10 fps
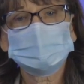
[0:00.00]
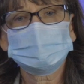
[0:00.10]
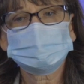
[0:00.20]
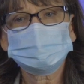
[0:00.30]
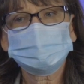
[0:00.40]

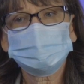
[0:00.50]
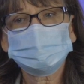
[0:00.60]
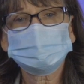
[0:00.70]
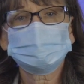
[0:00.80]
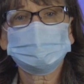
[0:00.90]
it's
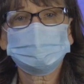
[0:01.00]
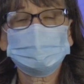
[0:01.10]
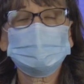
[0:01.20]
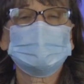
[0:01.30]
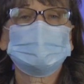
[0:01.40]
important that
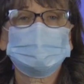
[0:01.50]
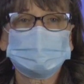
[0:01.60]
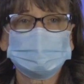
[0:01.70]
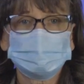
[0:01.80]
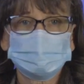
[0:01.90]
we
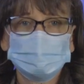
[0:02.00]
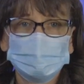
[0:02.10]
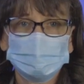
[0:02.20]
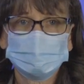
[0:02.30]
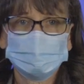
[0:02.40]
actually give
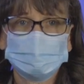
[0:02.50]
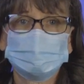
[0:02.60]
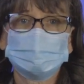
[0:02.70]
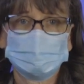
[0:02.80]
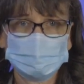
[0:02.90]
more
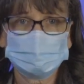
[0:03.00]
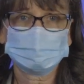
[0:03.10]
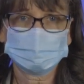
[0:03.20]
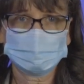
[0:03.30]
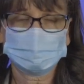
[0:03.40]
than
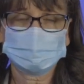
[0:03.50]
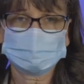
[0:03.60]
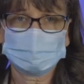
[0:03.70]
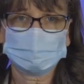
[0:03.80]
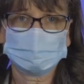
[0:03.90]
3% of our
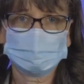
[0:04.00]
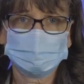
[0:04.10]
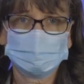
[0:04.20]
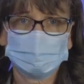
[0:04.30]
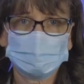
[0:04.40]
salary
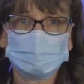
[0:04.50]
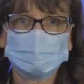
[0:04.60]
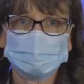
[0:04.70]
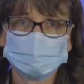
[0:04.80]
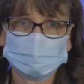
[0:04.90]
for
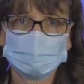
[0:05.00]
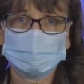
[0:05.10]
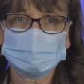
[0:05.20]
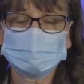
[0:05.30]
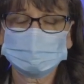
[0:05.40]
our
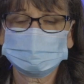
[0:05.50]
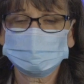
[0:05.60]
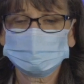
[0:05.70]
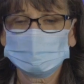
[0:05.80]
retirement.